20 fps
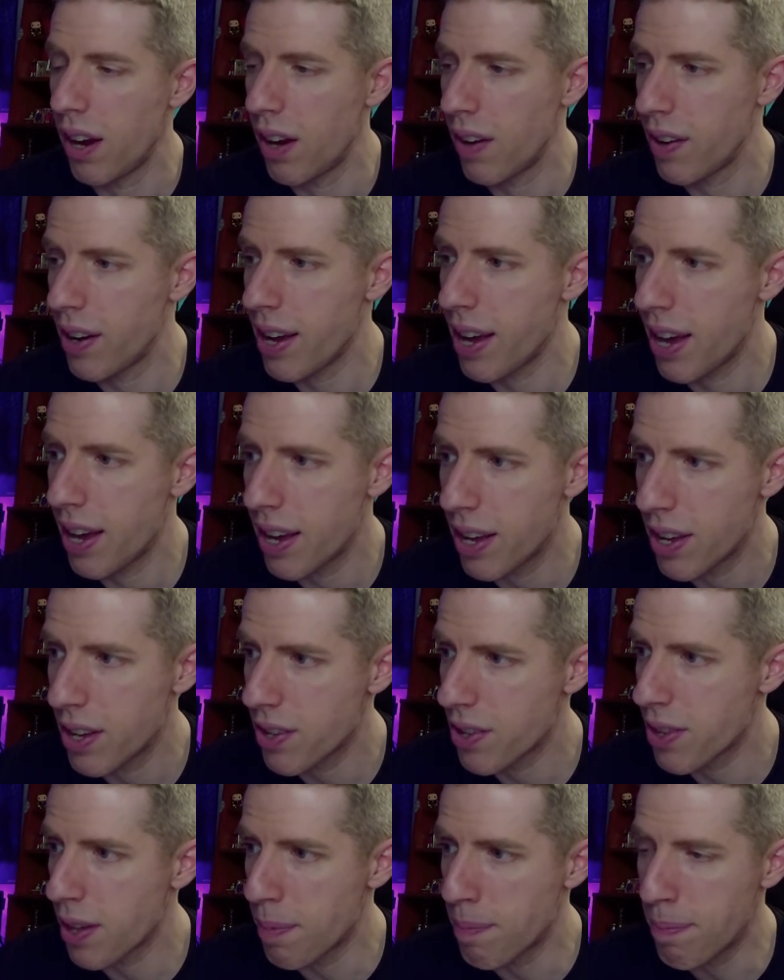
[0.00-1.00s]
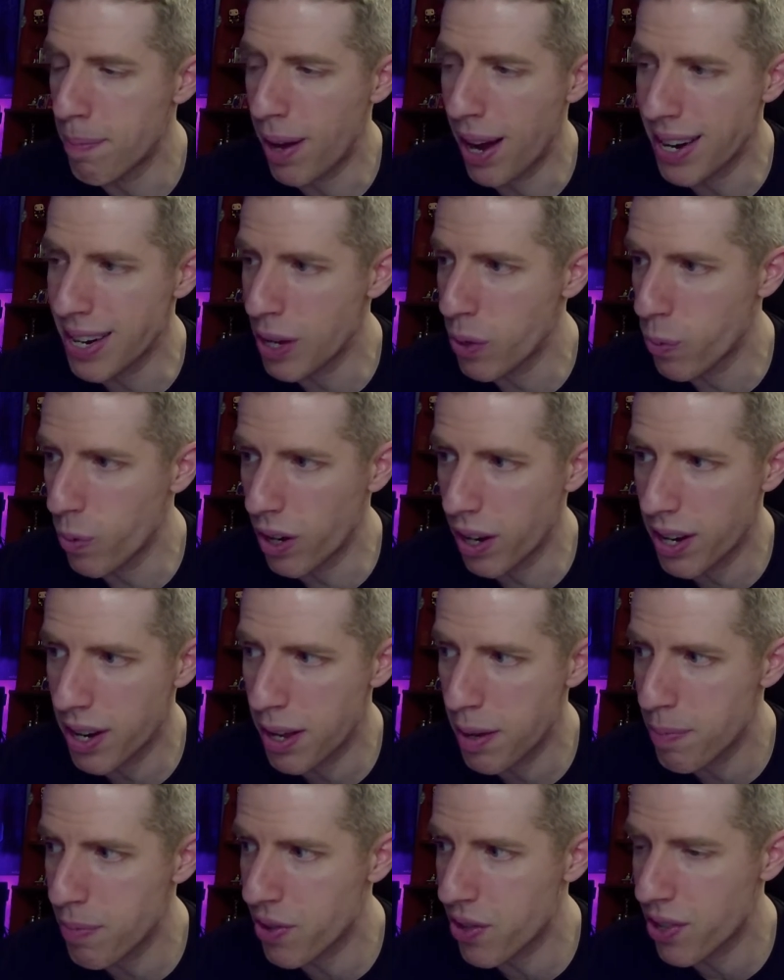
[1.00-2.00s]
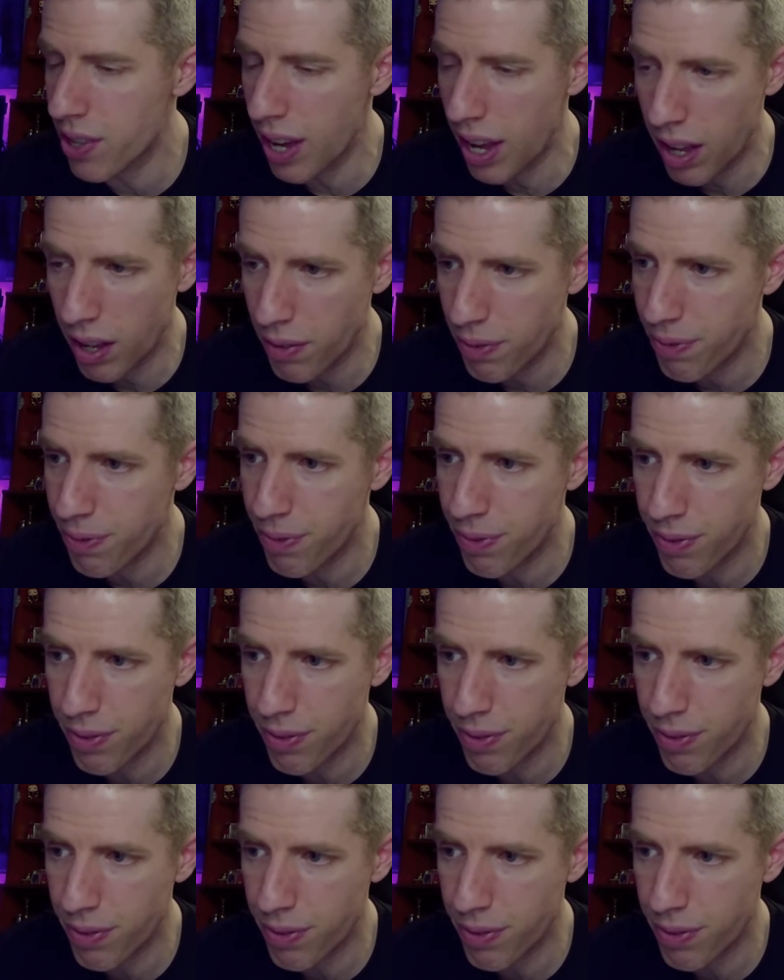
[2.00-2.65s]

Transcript: There he is, the mighty one himself.